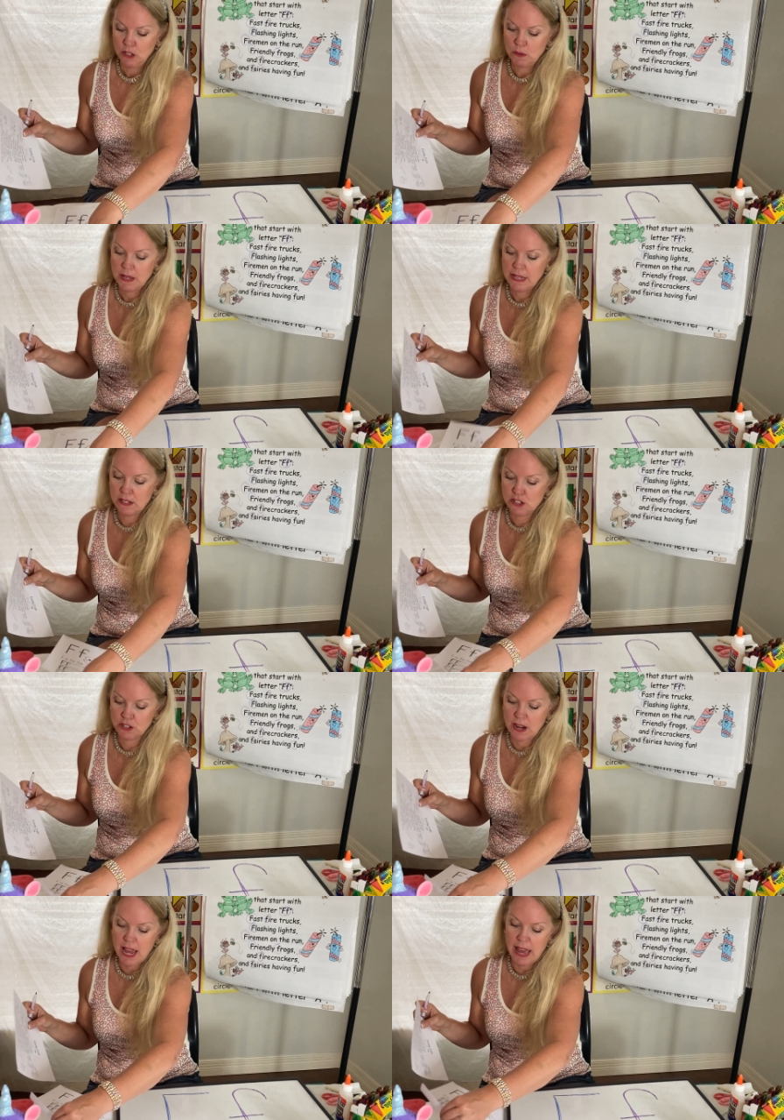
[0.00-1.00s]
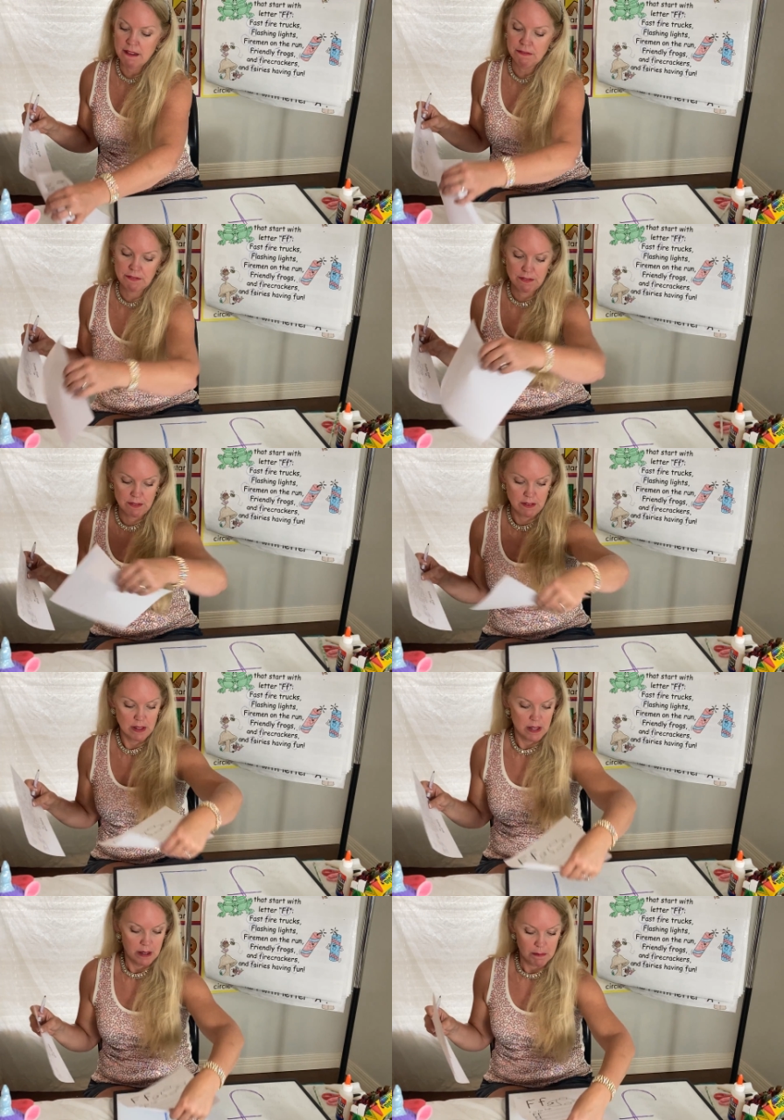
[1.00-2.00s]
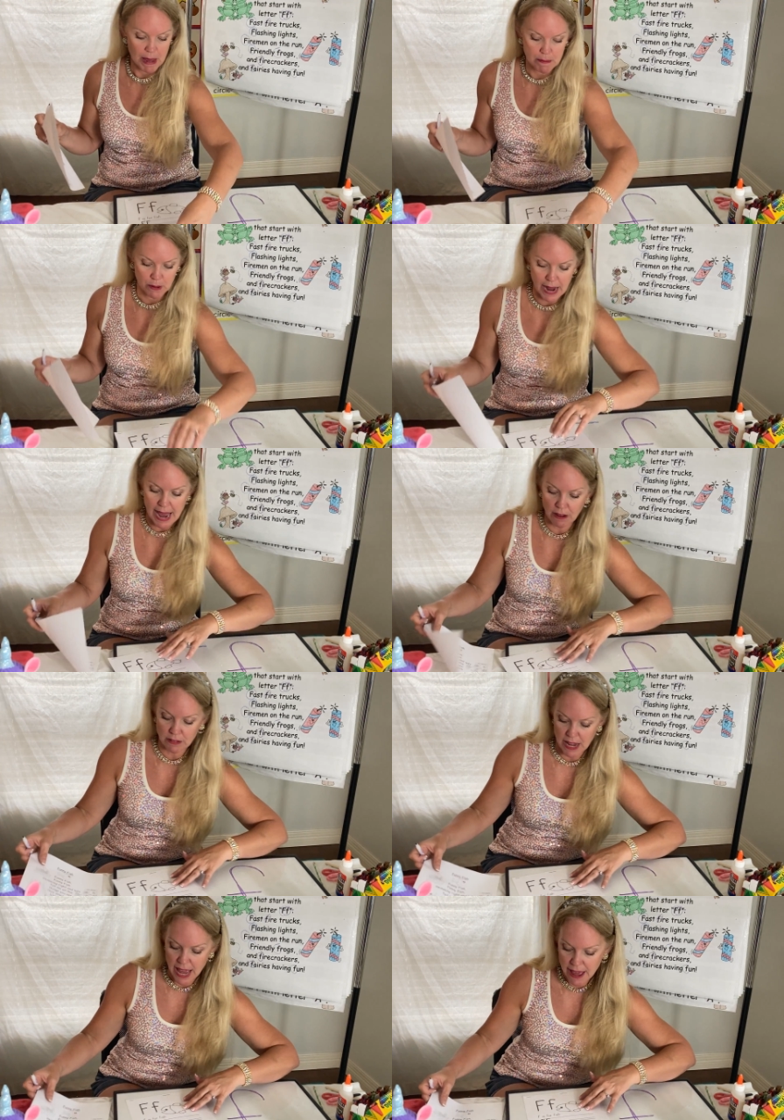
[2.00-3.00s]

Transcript: you can get your F paper out.